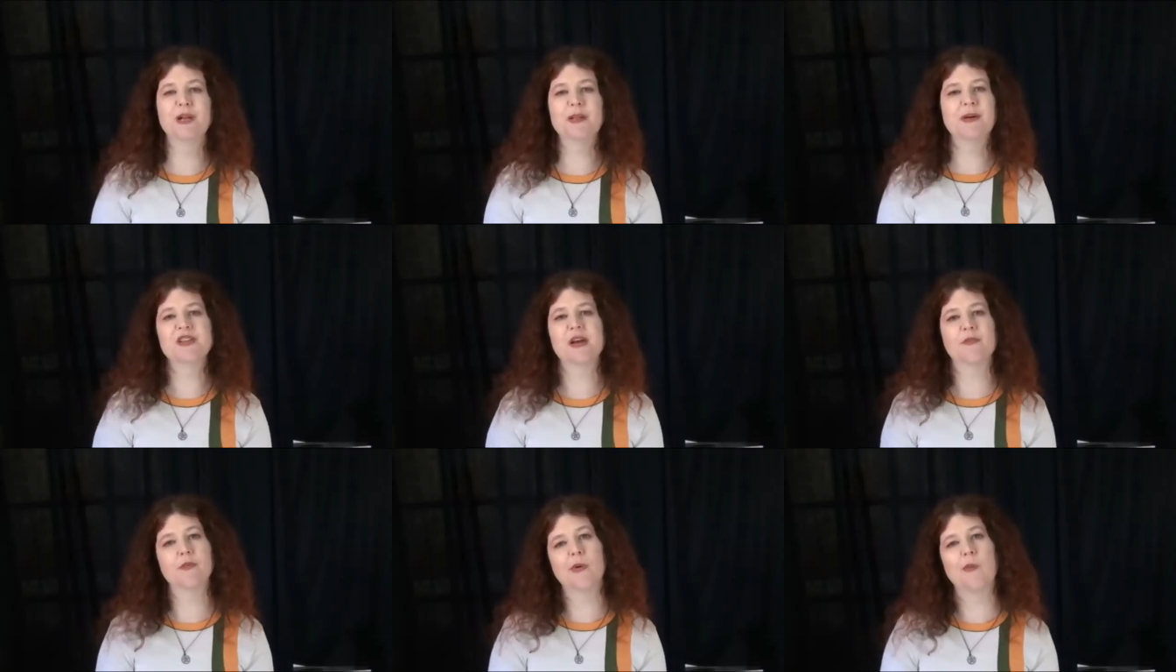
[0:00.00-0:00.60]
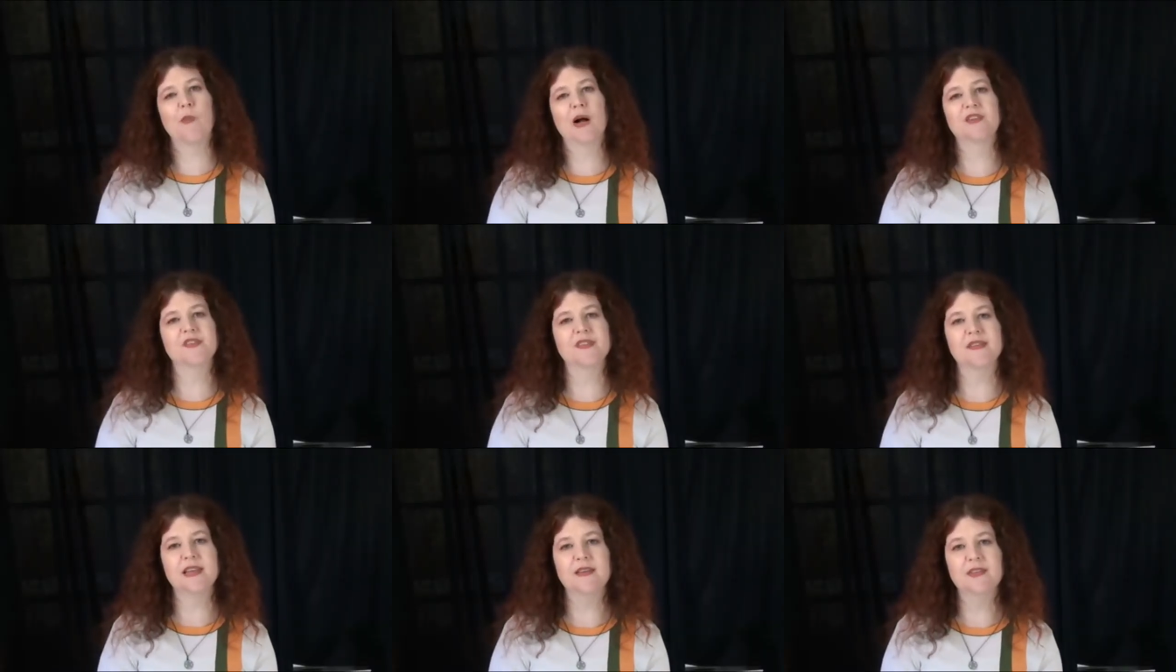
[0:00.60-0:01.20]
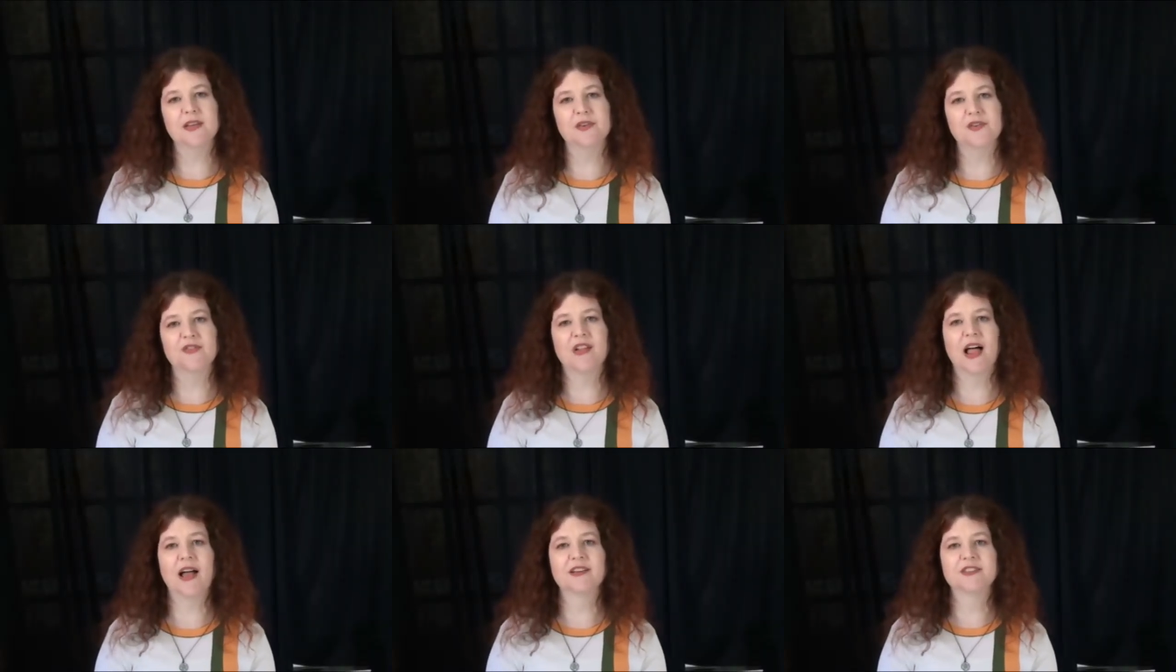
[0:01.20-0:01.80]
Pretty much everyone watches the TV news
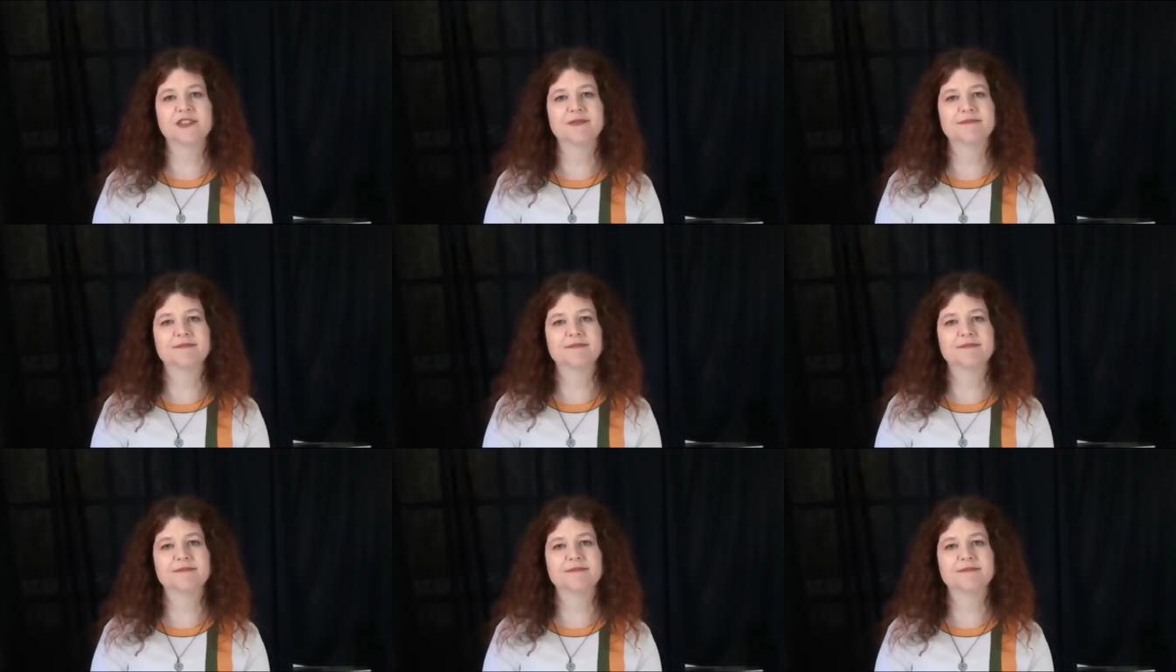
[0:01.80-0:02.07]
flash.